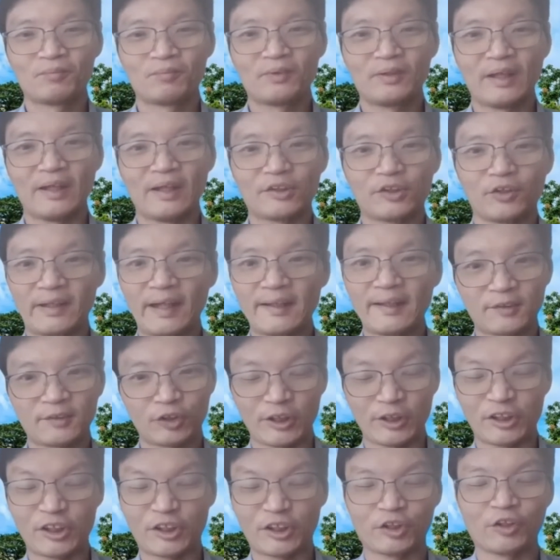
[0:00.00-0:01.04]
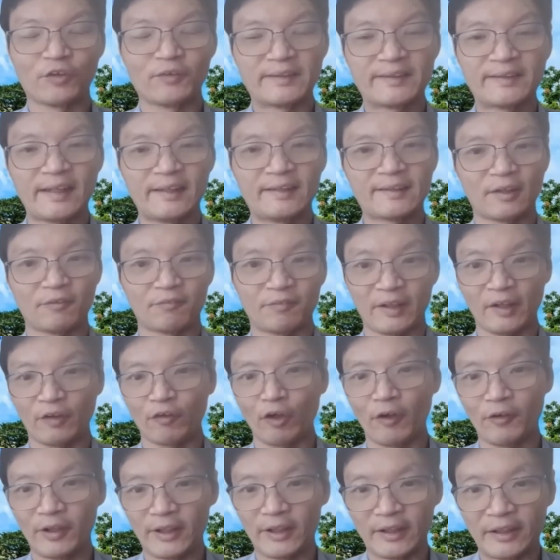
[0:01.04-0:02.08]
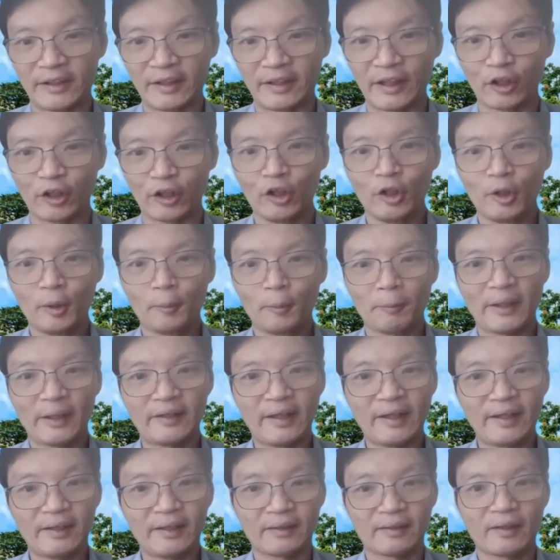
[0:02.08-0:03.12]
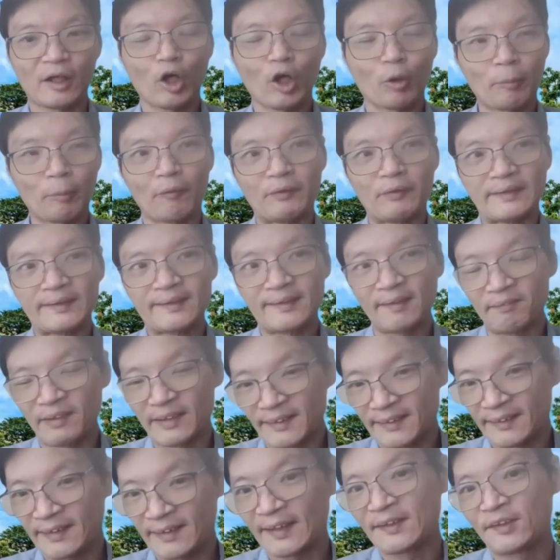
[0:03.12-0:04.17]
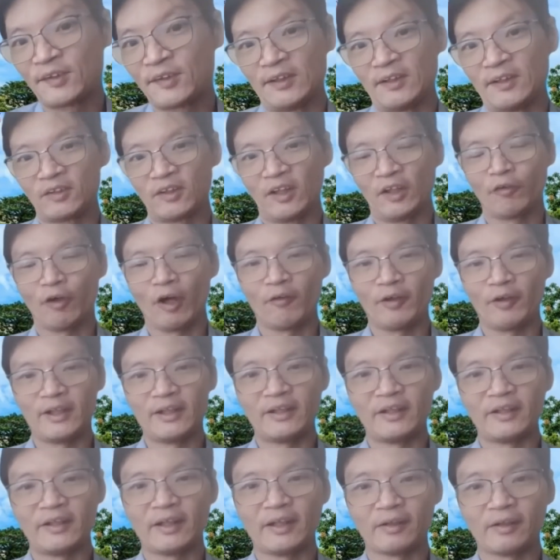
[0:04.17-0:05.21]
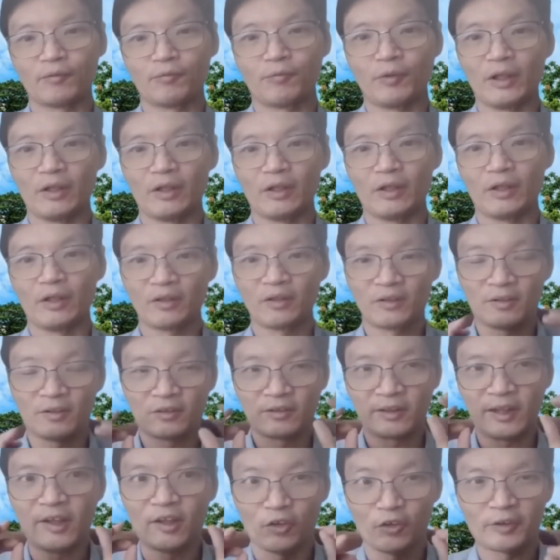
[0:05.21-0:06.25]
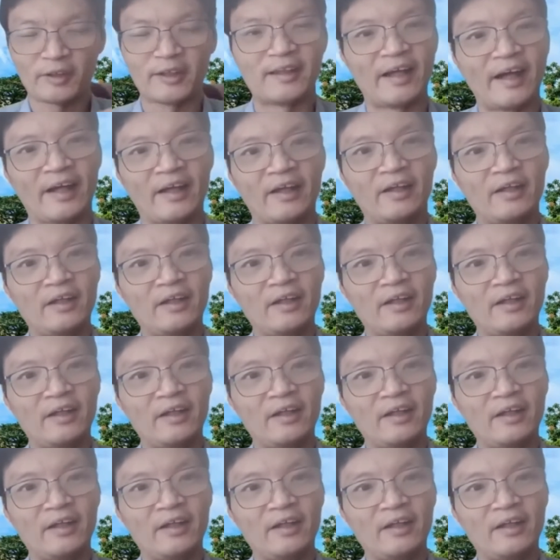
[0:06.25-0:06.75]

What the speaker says: Yeah, so that's traditional sense of inquiry learning. But then how about with synthesized inquiry learning? We think along the line.